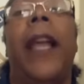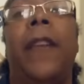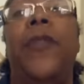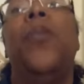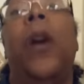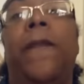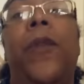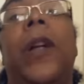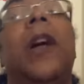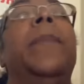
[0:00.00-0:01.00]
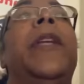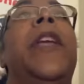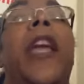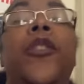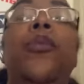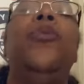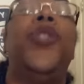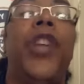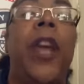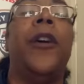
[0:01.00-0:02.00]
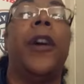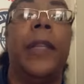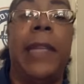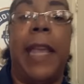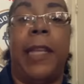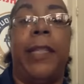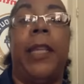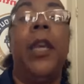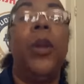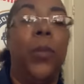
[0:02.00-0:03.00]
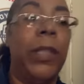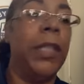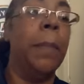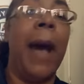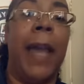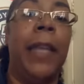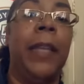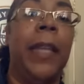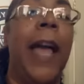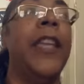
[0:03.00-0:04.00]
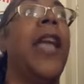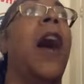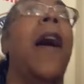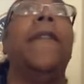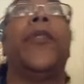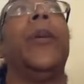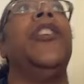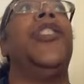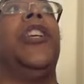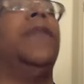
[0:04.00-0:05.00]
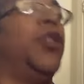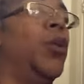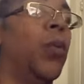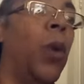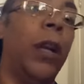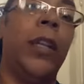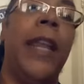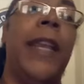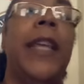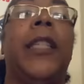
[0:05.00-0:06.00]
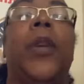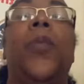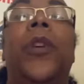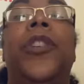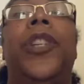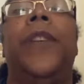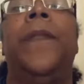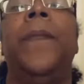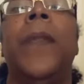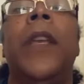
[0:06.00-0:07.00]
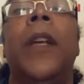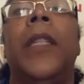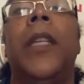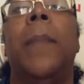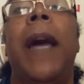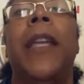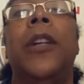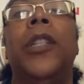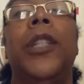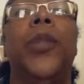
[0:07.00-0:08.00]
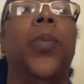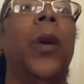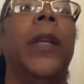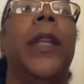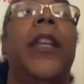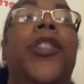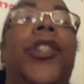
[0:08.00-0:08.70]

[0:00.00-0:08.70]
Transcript: like if you work for a company and you share a desk with somebody, like y'all have 3 shifts, you're working that desk at one shift, somebody else is working that